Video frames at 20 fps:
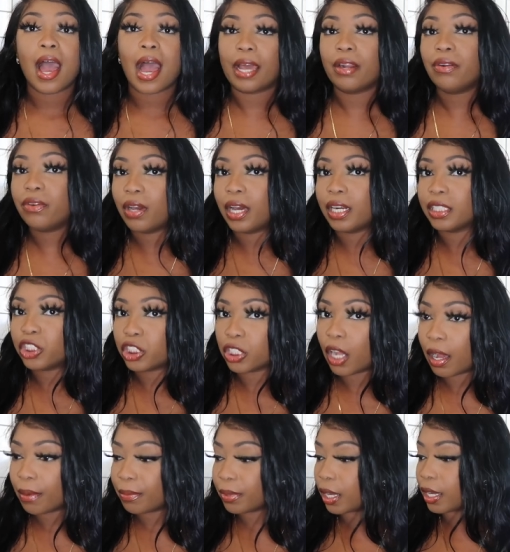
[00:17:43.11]
i don't know how to
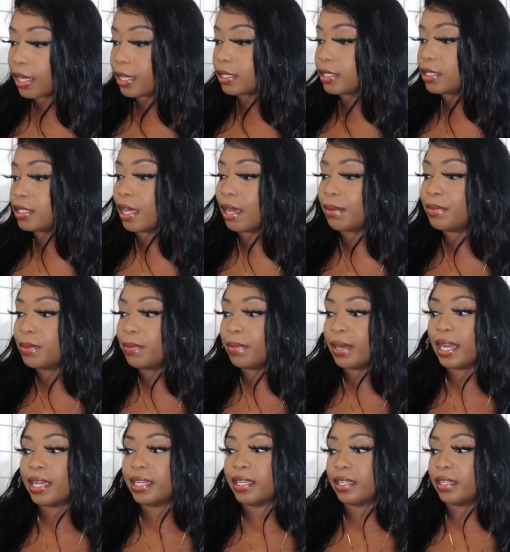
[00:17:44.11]
shop guys i be
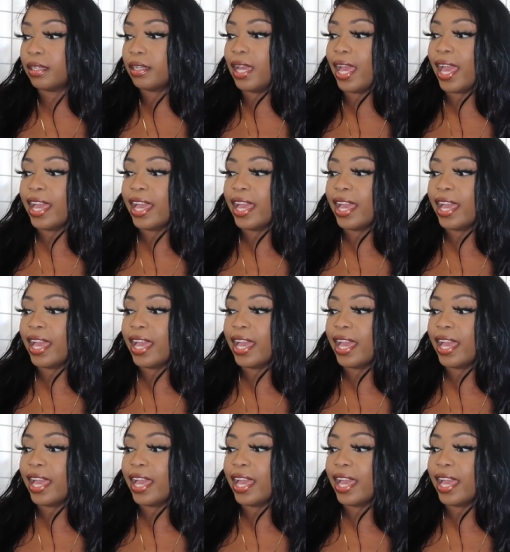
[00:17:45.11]
buying